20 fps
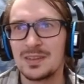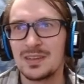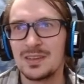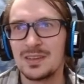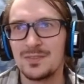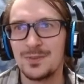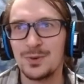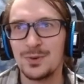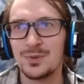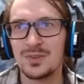
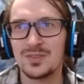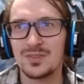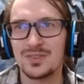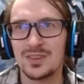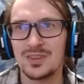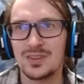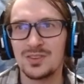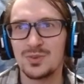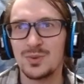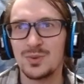Focus
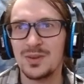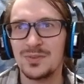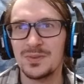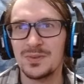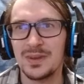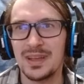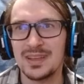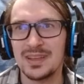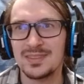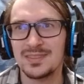on whoever
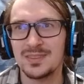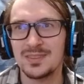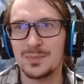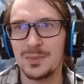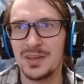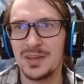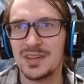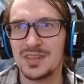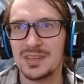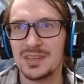has the
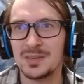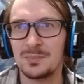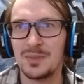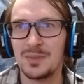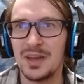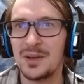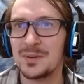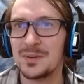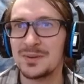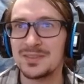puck. It
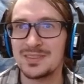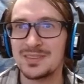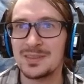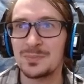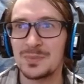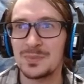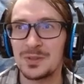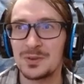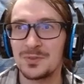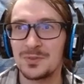powers up
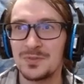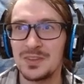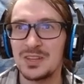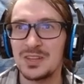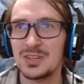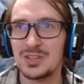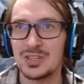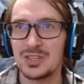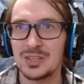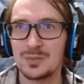their
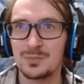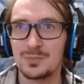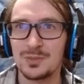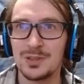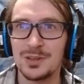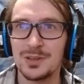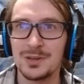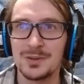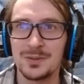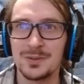finishing
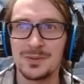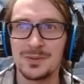blow.